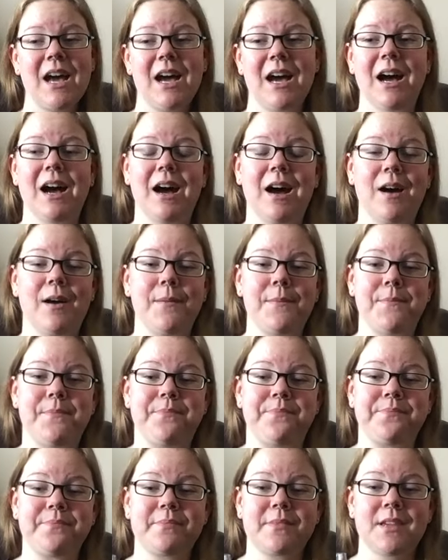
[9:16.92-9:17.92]

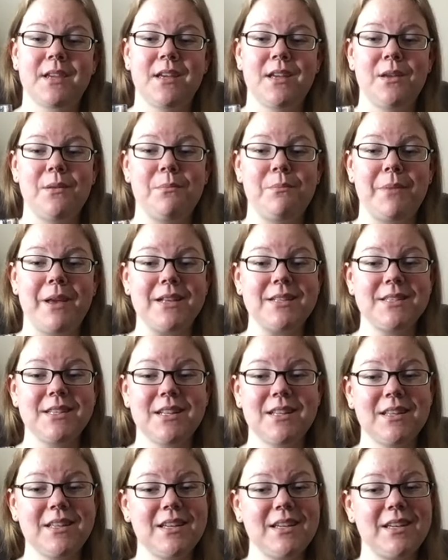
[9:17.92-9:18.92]
Um,
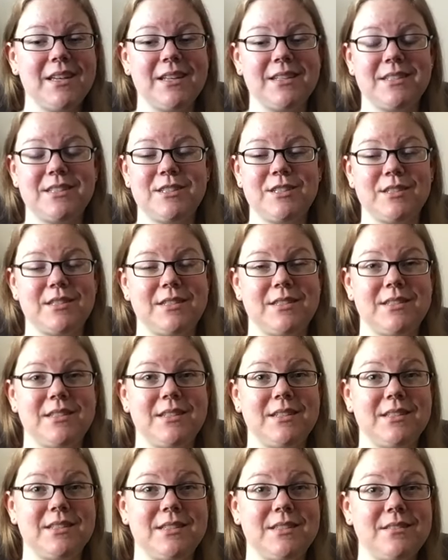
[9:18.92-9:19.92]
basically, it's just,
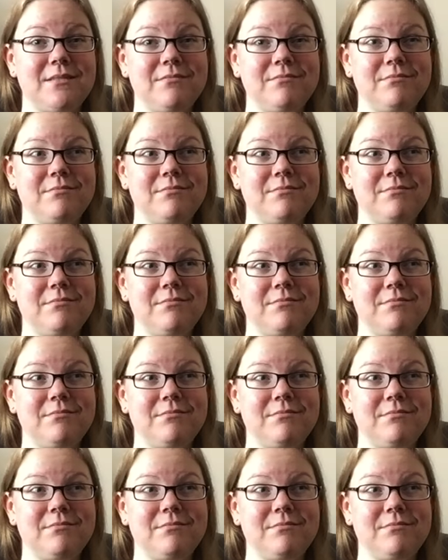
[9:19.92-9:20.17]
it's,